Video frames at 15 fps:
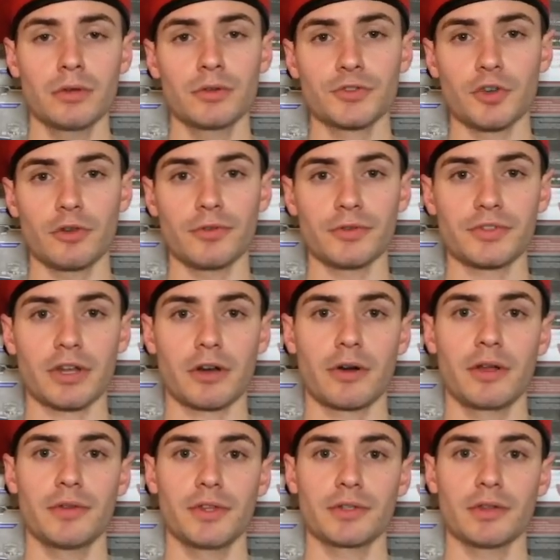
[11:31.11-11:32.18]
So if you stuck
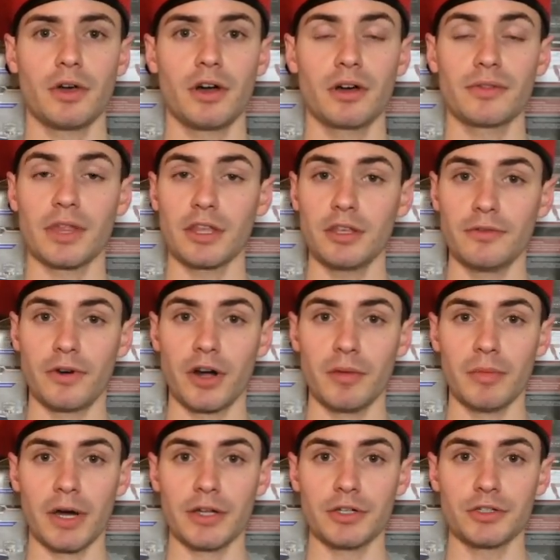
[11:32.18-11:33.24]
around this long, thank you very
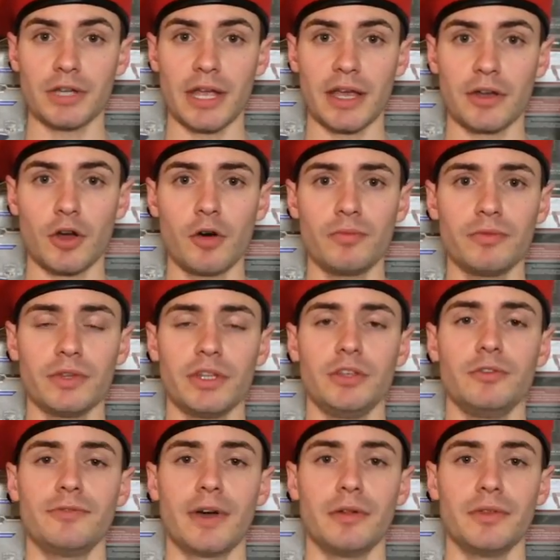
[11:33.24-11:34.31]
much, and hopefully
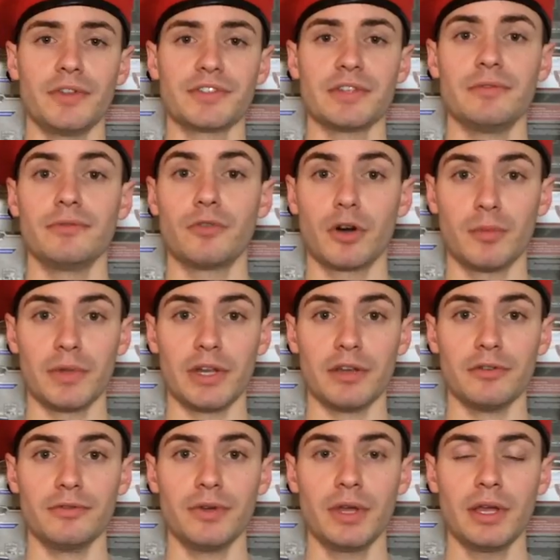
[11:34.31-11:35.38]
you found this
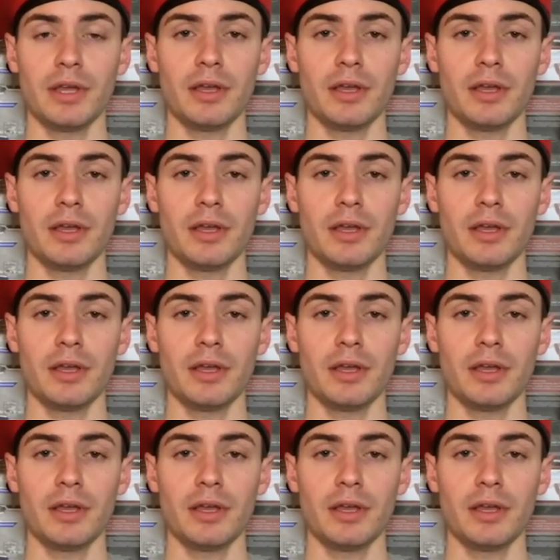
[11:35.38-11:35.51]
informative